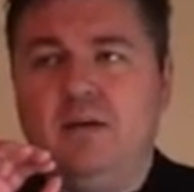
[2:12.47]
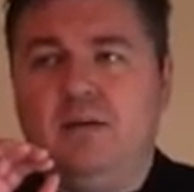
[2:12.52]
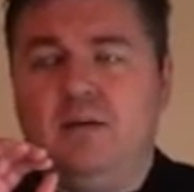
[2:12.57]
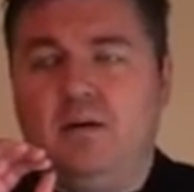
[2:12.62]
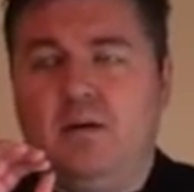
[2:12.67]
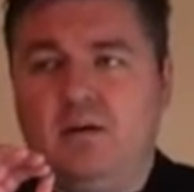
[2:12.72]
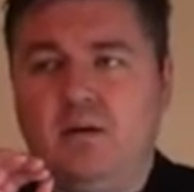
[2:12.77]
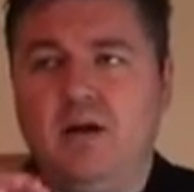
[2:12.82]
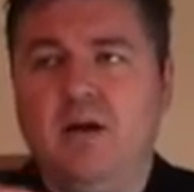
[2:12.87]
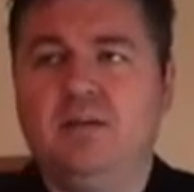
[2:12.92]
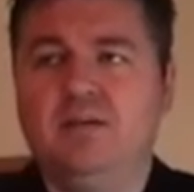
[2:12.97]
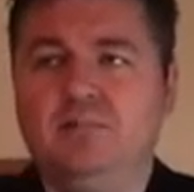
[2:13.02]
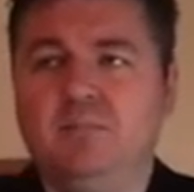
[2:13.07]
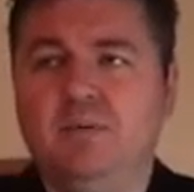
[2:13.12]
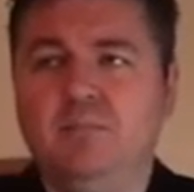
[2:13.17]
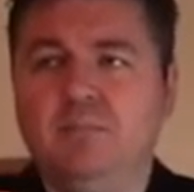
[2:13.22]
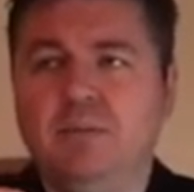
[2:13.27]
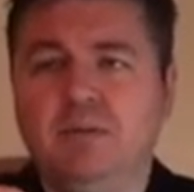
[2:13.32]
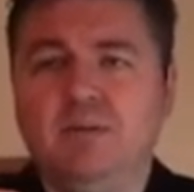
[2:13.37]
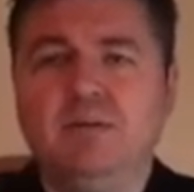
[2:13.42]
her
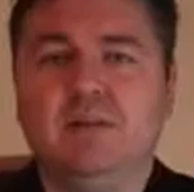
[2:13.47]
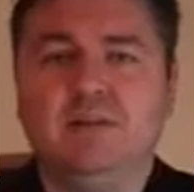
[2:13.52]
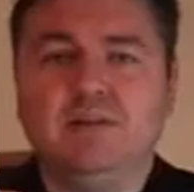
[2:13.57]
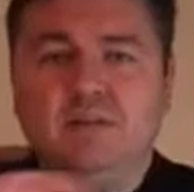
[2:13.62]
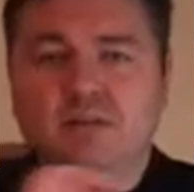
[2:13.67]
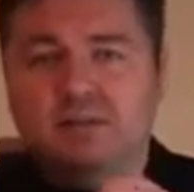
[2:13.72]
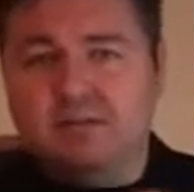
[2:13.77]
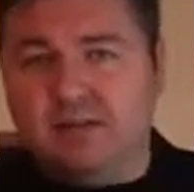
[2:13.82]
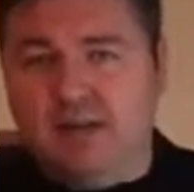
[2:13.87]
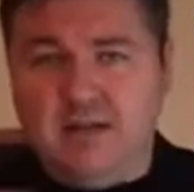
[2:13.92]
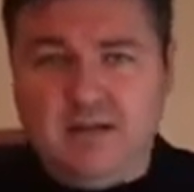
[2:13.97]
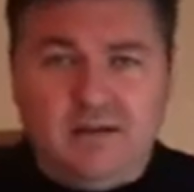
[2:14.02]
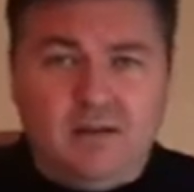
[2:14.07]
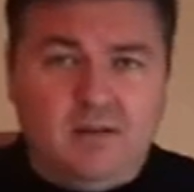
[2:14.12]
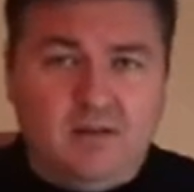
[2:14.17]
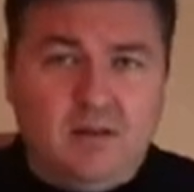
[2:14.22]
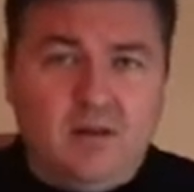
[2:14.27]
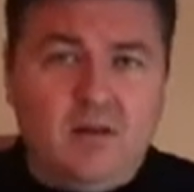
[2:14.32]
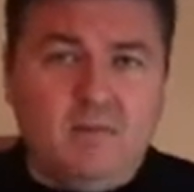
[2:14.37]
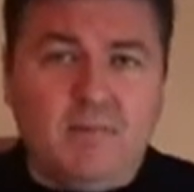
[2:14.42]
husband, Bill Clinton, signed
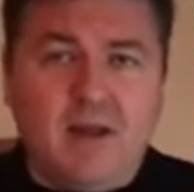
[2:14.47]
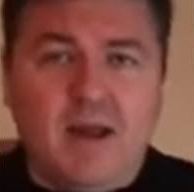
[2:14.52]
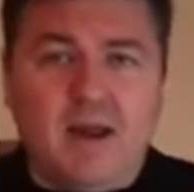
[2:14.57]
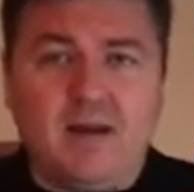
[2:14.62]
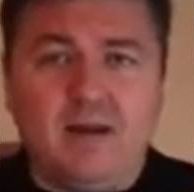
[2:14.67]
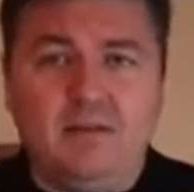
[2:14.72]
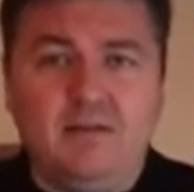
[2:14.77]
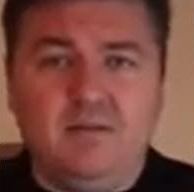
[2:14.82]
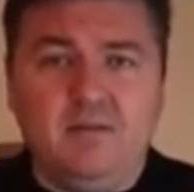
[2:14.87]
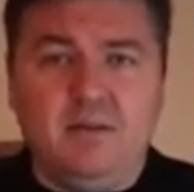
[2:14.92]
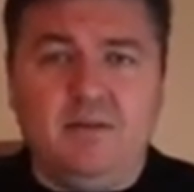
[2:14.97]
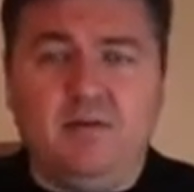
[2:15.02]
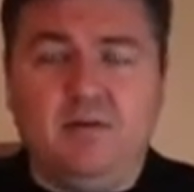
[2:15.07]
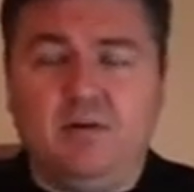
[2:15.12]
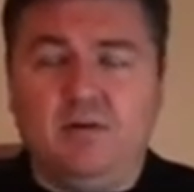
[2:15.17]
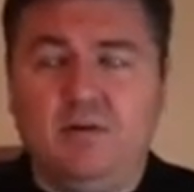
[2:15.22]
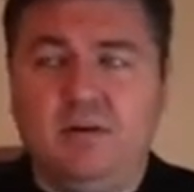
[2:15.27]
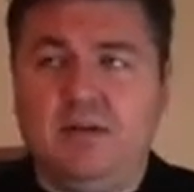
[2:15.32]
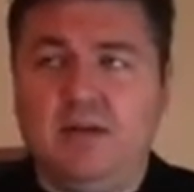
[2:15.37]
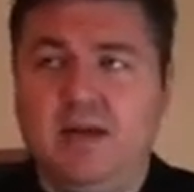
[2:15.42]
into law back in the
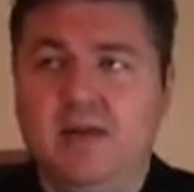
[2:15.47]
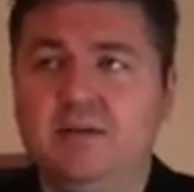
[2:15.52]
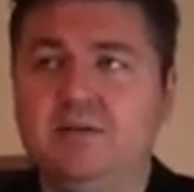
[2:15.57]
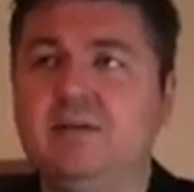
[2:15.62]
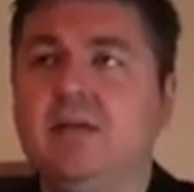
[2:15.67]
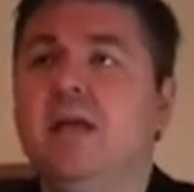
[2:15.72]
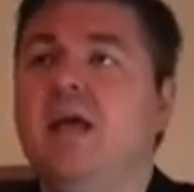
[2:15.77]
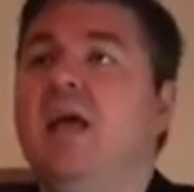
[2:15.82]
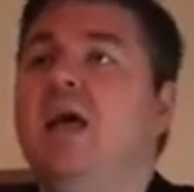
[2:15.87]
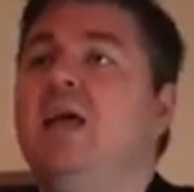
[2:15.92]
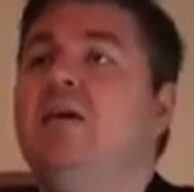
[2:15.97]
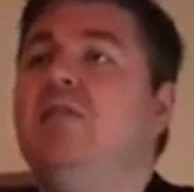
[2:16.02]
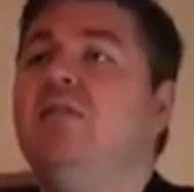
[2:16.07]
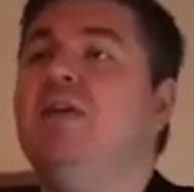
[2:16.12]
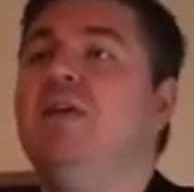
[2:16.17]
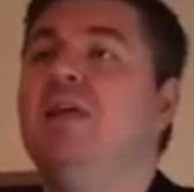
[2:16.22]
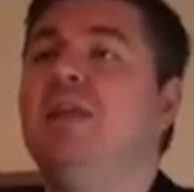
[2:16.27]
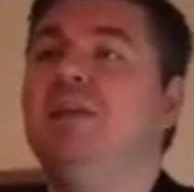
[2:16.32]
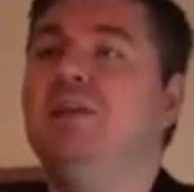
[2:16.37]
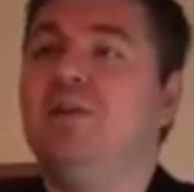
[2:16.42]
early 90s,
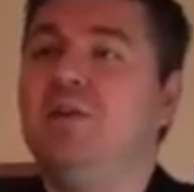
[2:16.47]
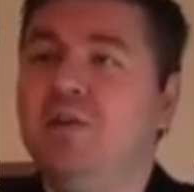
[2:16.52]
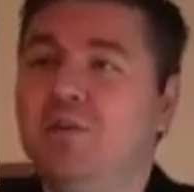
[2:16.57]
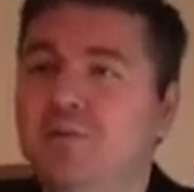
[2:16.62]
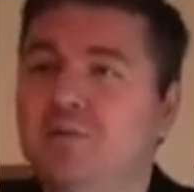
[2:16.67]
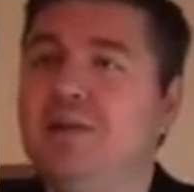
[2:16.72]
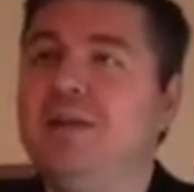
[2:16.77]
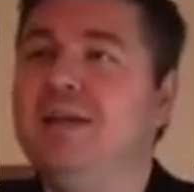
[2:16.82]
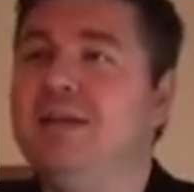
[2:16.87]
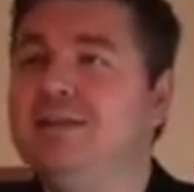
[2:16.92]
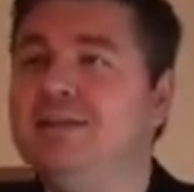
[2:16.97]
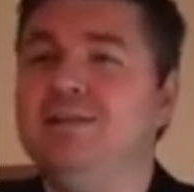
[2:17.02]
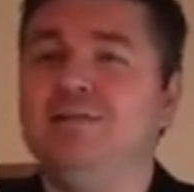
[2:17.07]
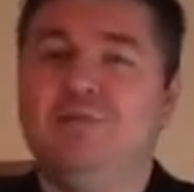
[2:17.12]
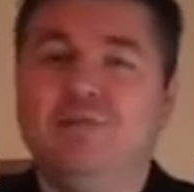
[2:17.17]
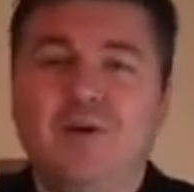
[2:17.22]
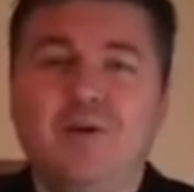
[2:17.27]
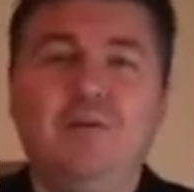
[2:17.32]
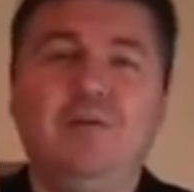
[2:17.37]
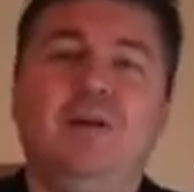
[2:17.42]
then you need to
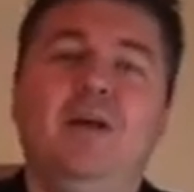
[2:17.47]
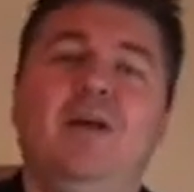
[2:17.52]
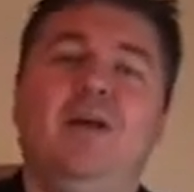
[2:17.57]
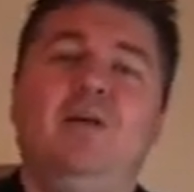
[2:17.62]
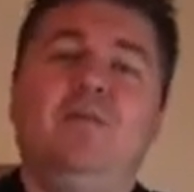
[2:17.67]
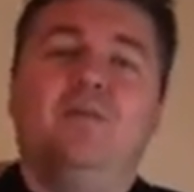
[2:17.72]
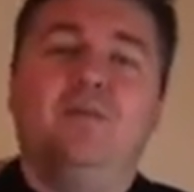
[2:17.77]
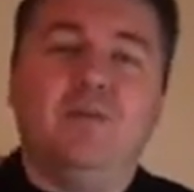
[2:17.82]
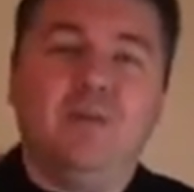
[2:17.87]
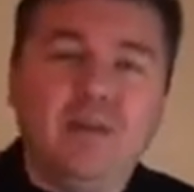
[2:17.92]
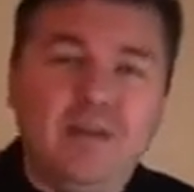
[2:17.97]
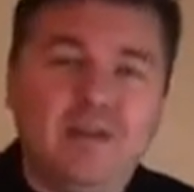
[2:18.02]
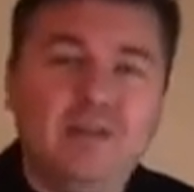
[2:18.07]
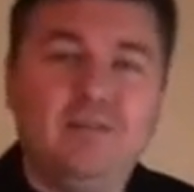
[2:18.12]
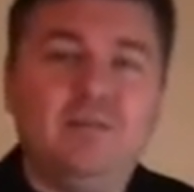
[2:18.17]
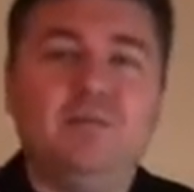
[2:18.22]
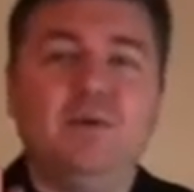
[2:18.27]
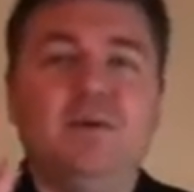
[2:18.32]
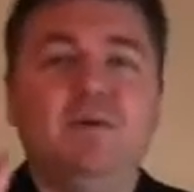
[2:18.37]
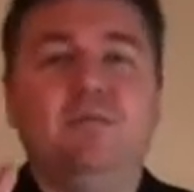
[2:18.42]
vote for
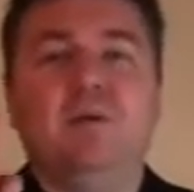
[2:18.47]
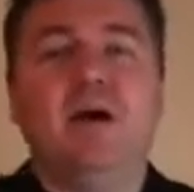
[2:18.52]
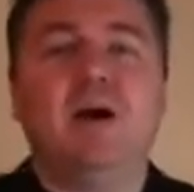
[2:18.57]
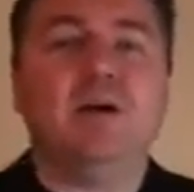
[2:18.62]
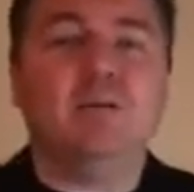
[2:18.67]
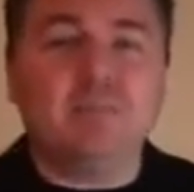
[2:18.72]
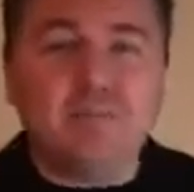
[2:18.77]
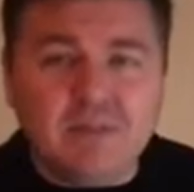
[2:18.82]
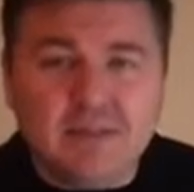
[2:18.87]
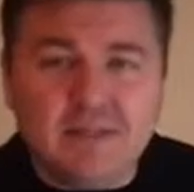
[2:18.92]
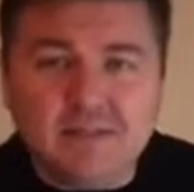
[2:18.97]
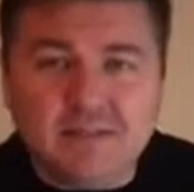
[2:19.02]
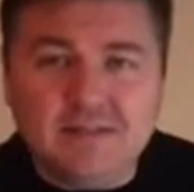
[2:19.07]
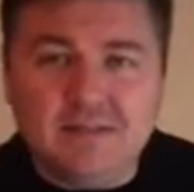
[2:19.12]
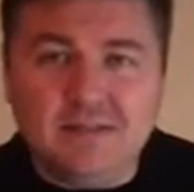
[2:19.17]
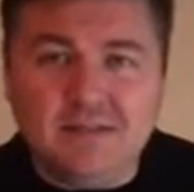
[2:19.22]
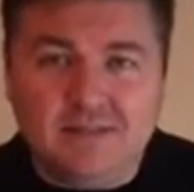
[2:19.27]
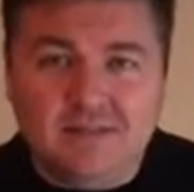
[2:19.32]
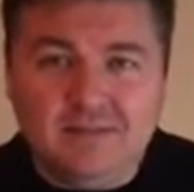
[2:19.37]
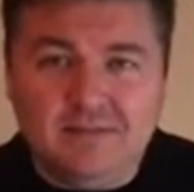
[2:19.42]
Hillary Rodham
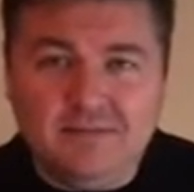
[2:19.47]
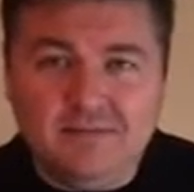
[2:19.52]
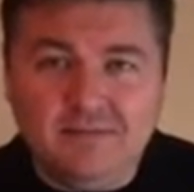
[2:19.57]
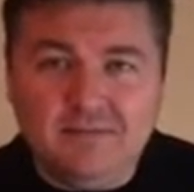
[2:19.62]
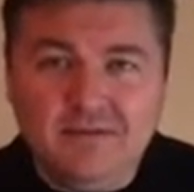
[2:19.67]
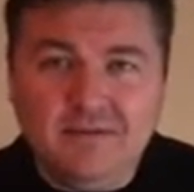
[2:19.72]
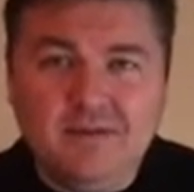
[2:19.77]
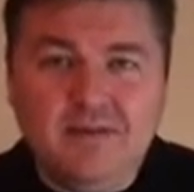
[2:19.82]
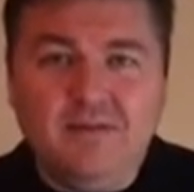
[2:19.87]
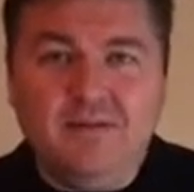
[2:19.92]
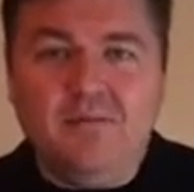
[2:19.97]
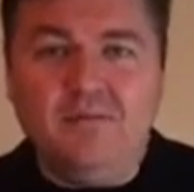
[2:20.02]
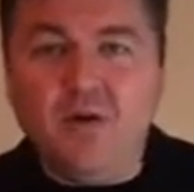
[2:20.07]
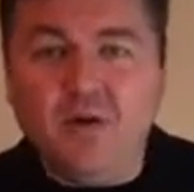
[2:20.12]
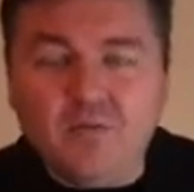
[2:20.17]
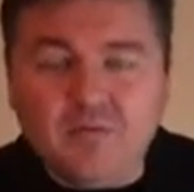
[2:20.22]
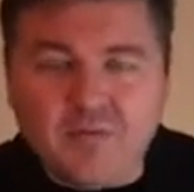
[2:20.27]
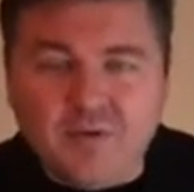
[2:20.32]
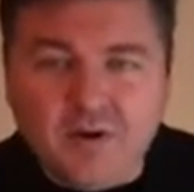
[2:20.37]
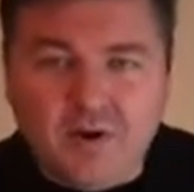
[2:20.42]
Clinton.
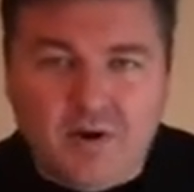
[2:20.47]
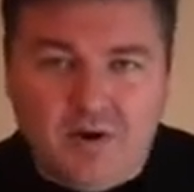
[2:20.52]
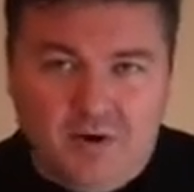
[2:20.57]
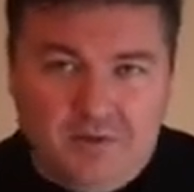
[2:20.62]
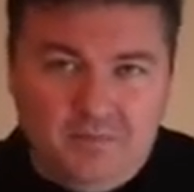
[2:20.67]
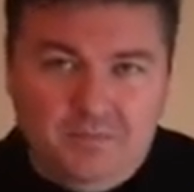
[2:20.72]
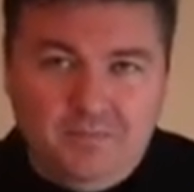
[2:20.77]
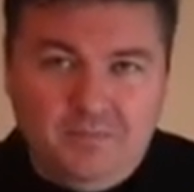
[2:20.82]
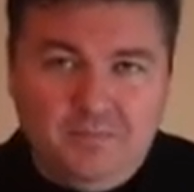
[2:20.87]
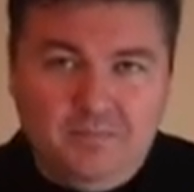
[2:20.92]
Vote for her.